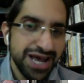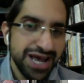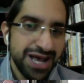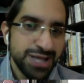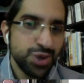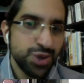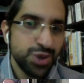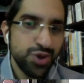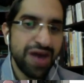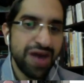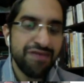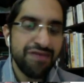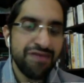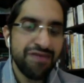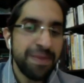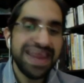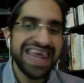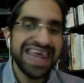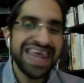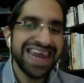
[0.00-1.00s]
So you have 1.5
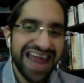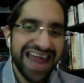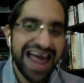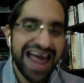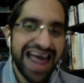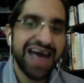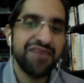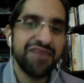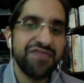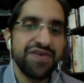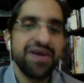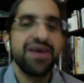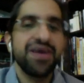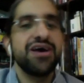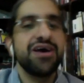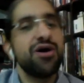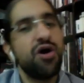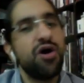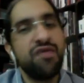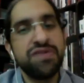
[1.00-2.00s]
million
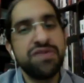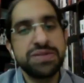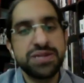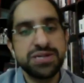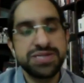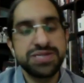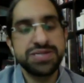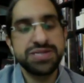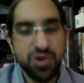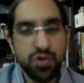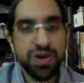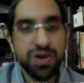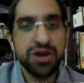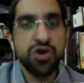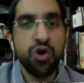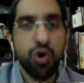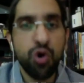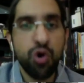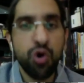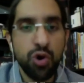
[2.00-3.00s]
officers that you can
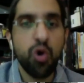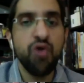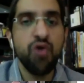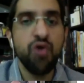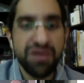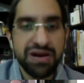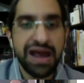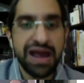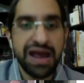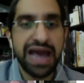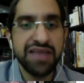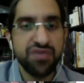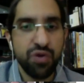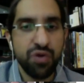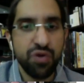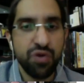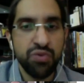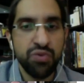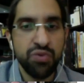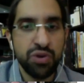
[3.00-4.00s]
call overnight
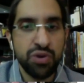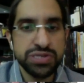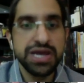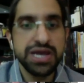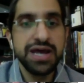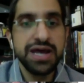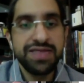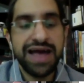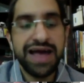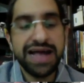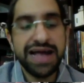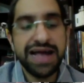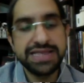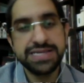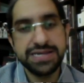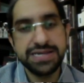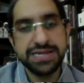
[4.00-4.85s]
almost that